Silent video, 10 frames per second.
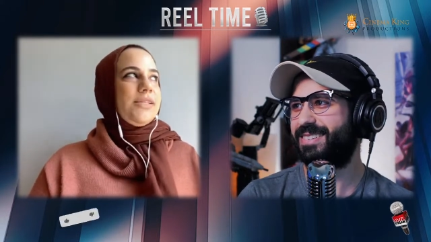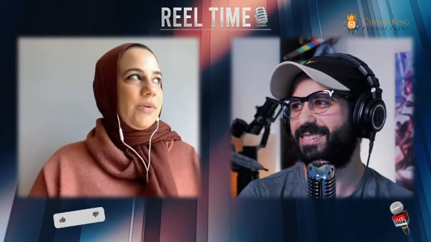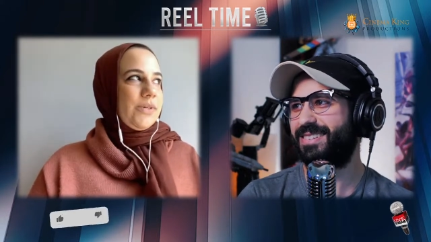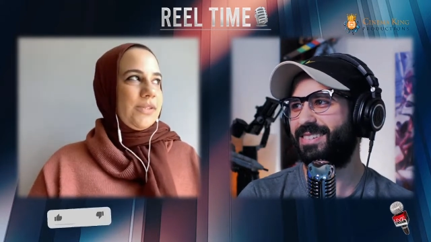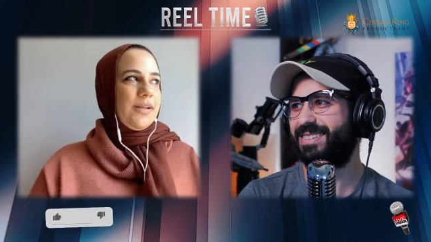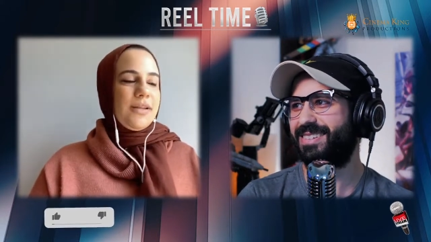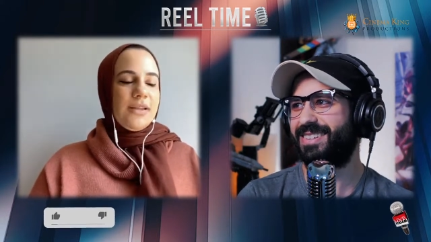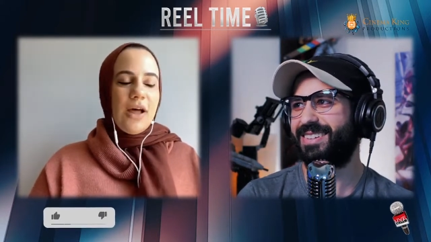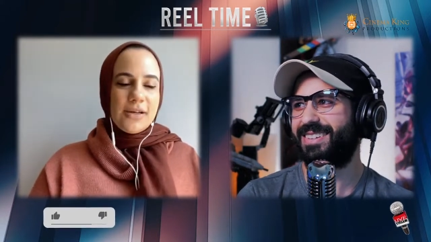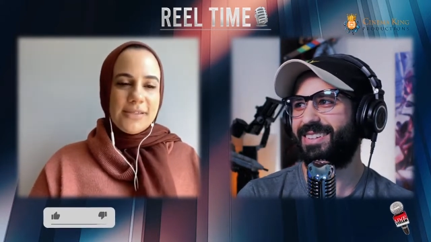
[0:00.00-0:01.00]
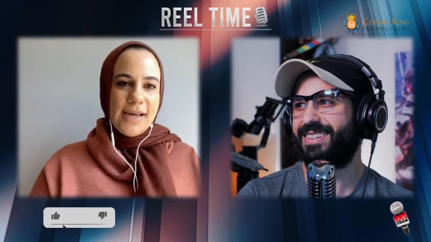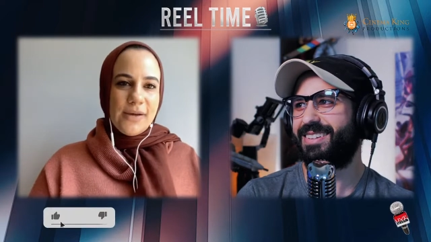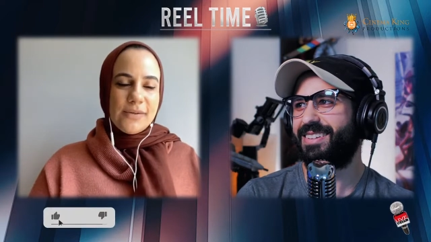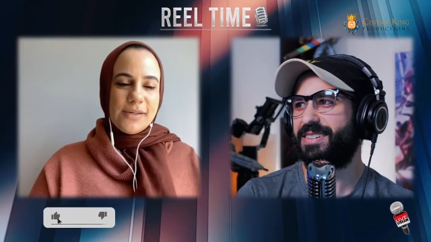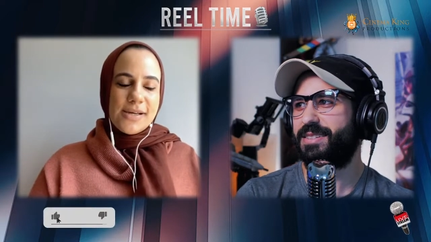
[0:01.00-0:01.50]
Speaker 1: so we're still on
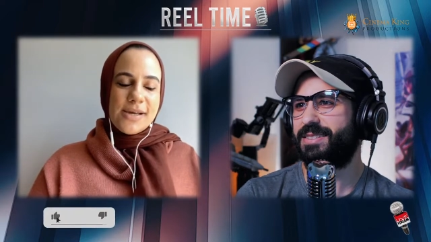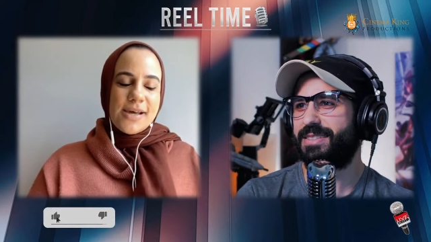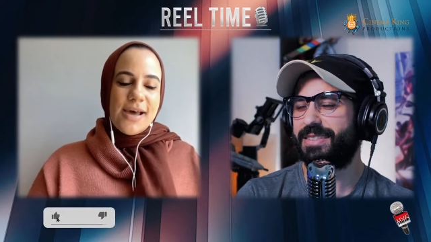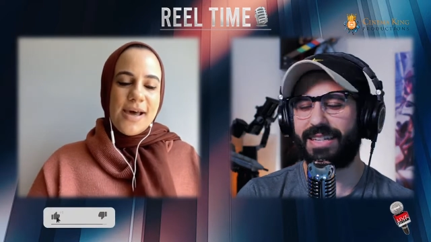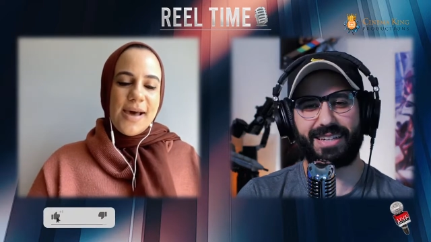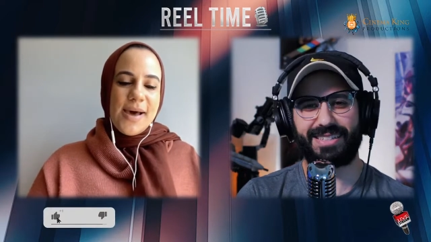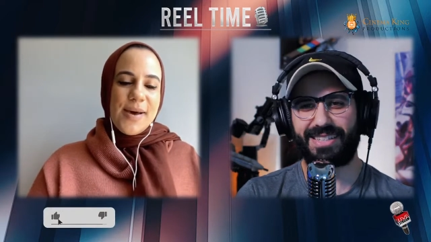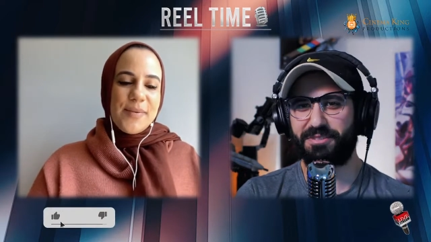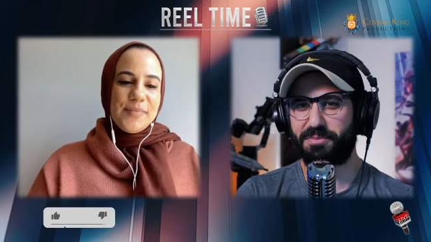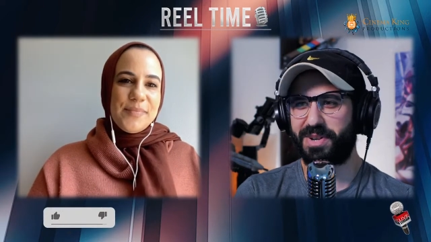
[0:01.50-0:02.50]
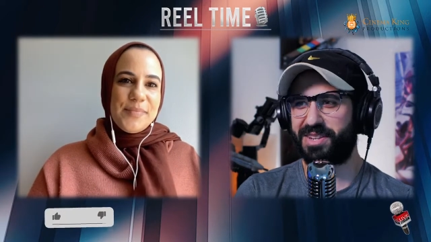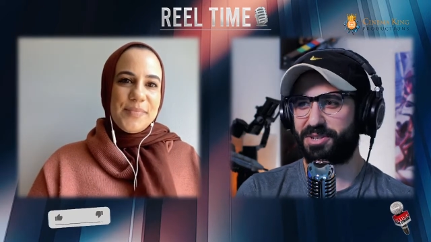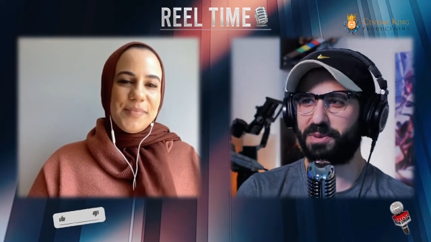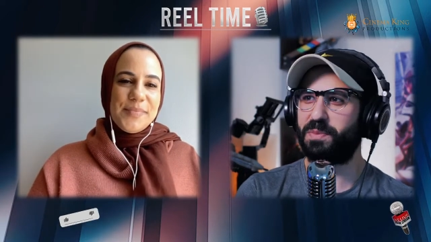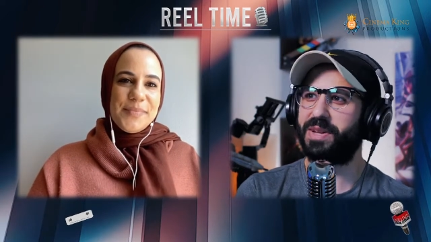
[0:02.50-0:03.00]
lockdown. Yes, um,
Speaker 2: everybody
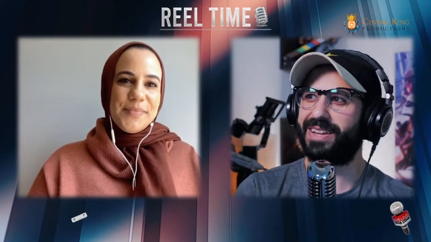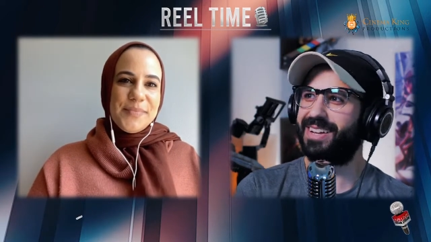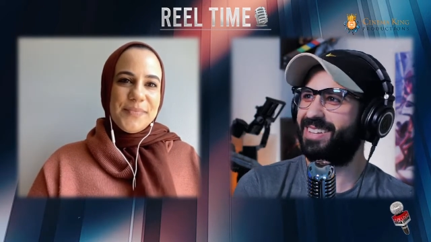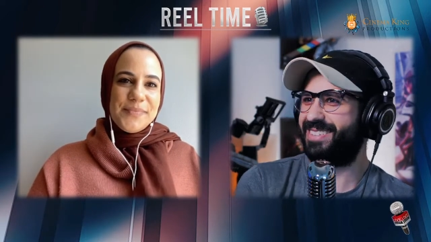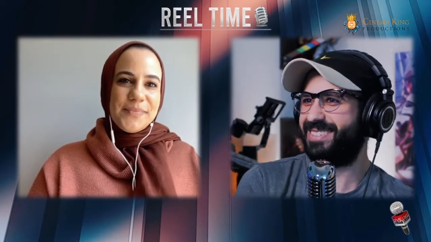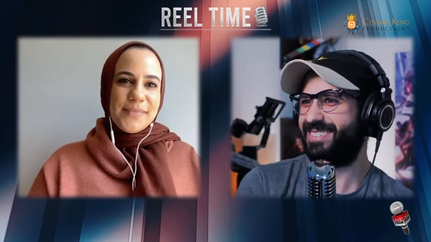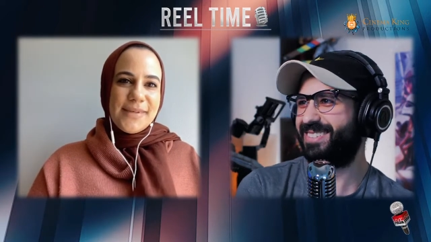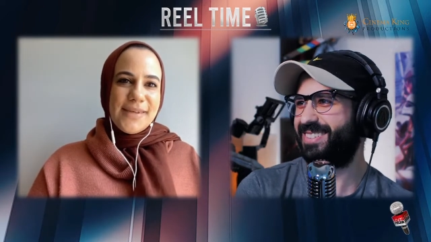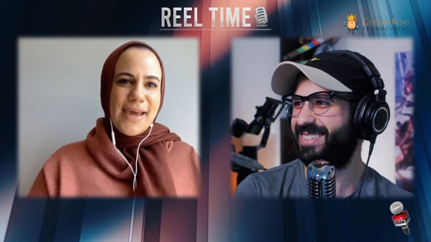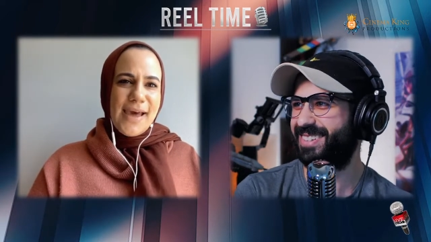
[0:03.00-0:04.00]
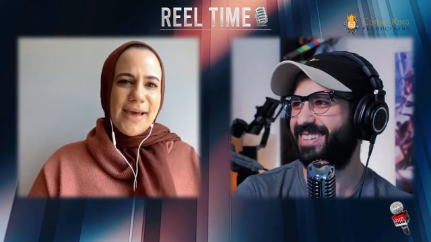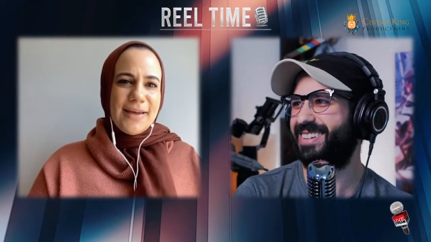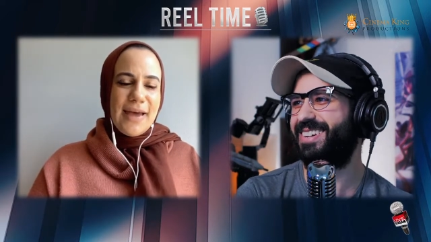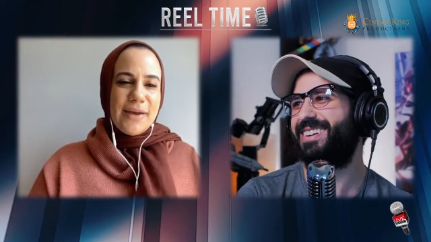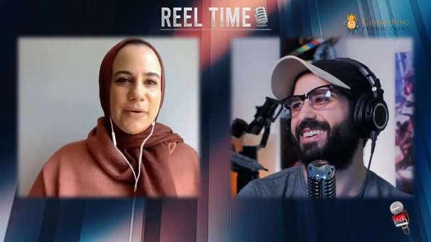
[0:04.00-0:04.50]
should be.
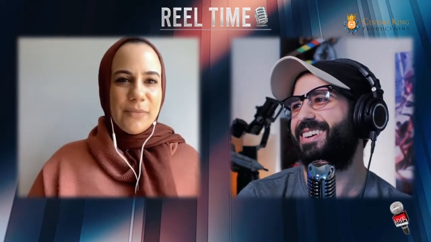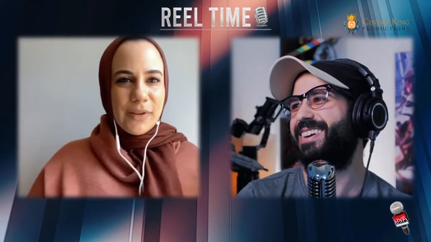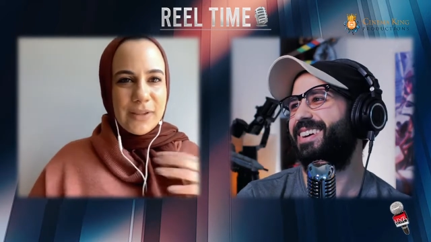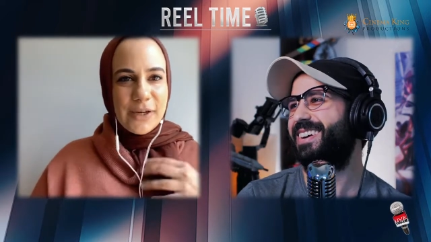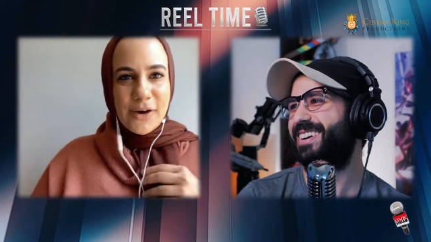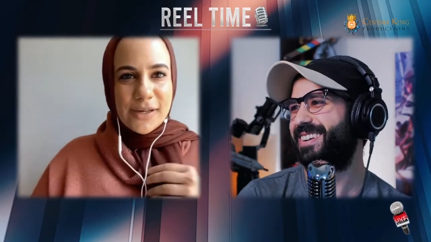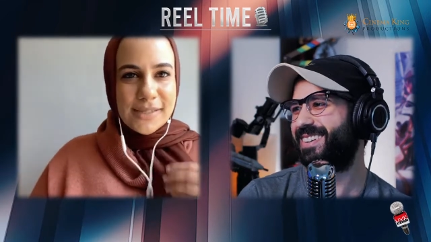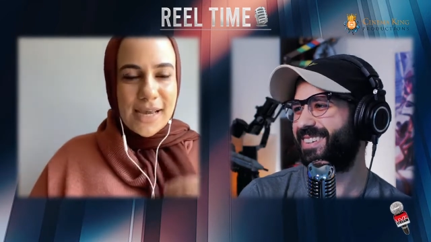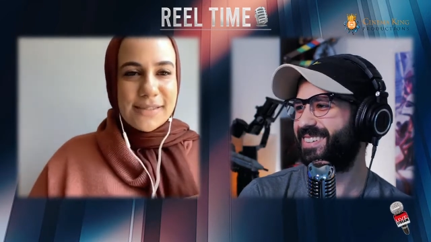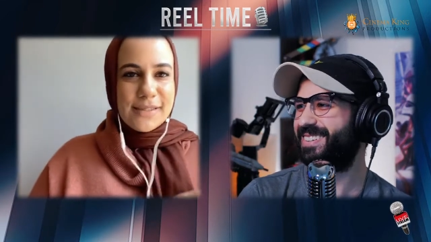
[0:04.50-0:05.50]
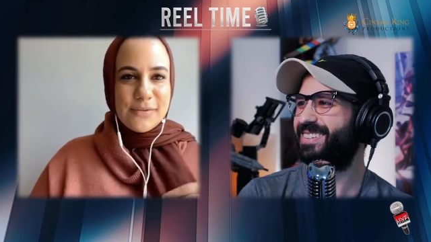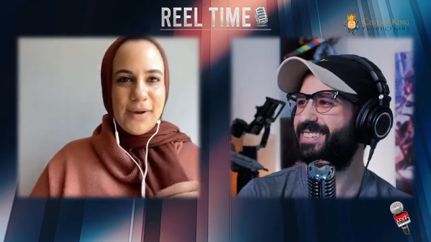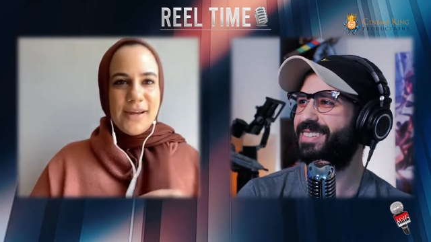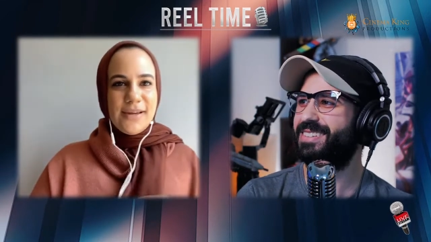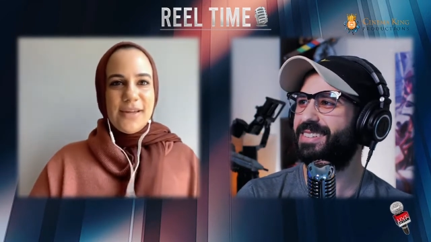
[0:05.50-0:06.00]
Speaker 1: yeah, I don't. Well, you're in Texas,
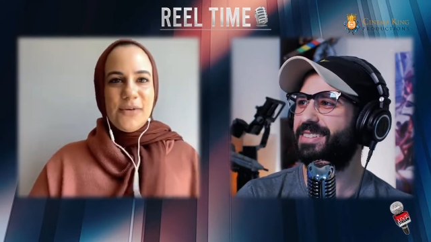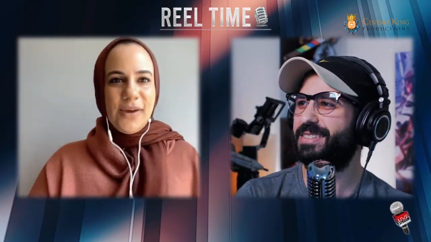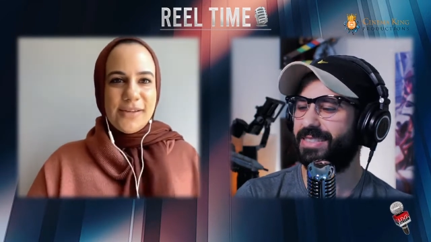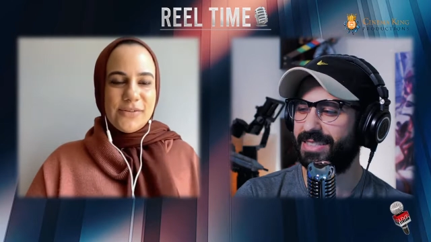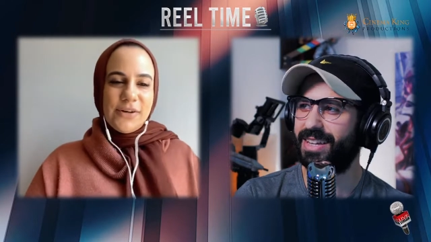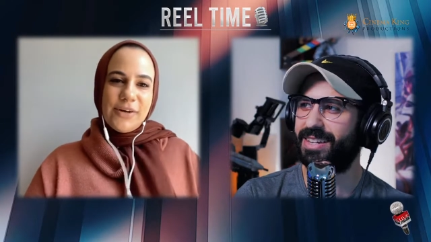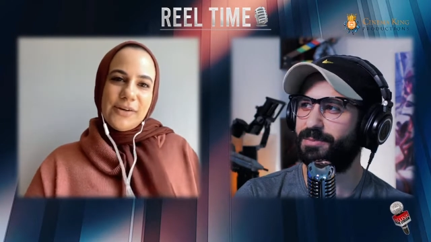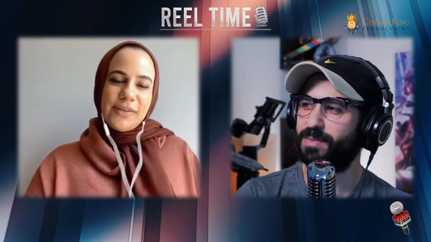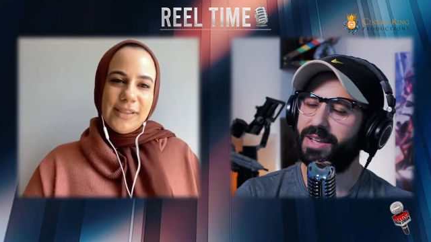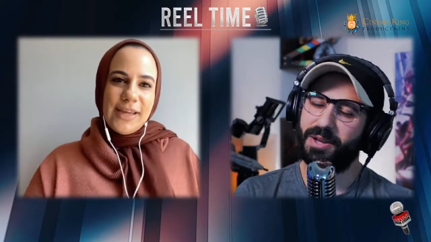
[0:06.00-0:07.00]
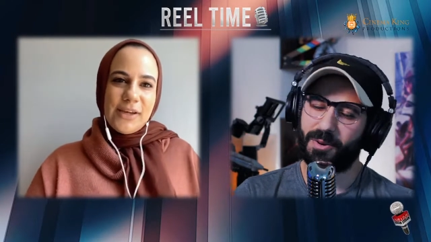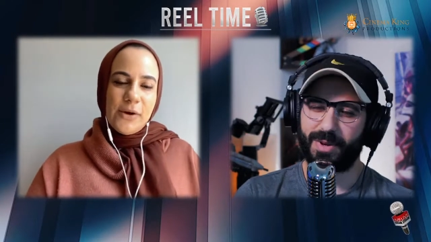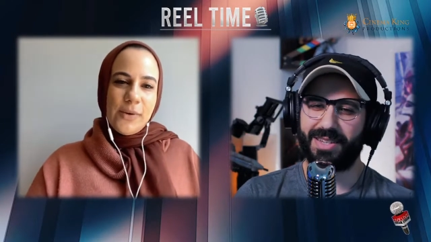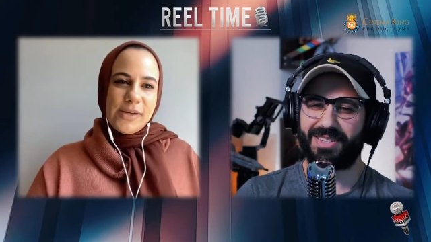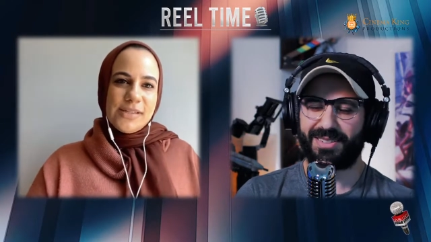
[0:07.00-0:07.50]
right? And you guys are yeah. like
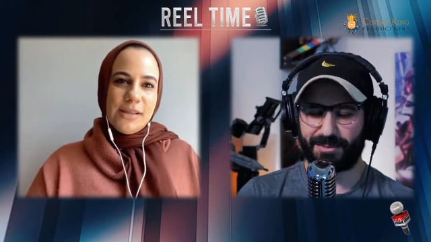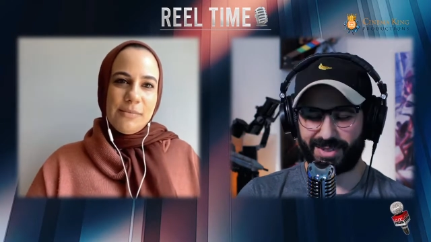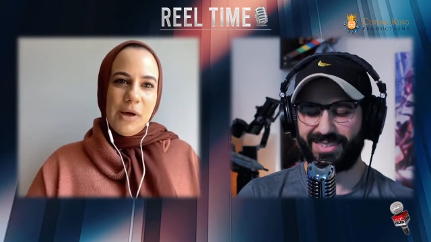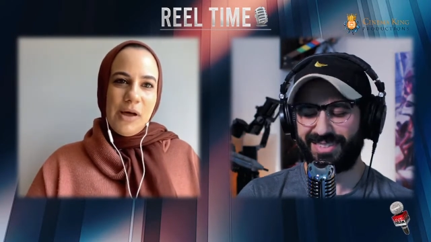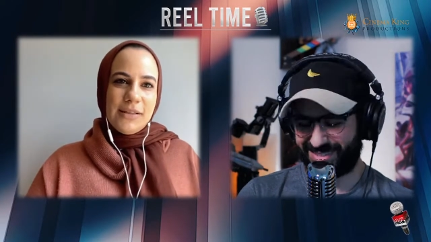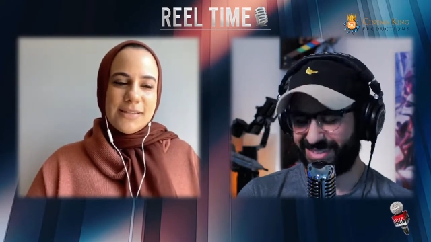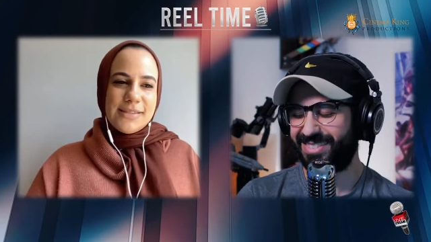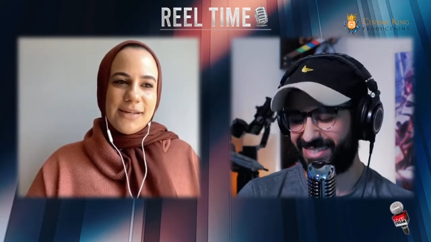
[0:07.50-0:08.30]
going we, to the we, mall and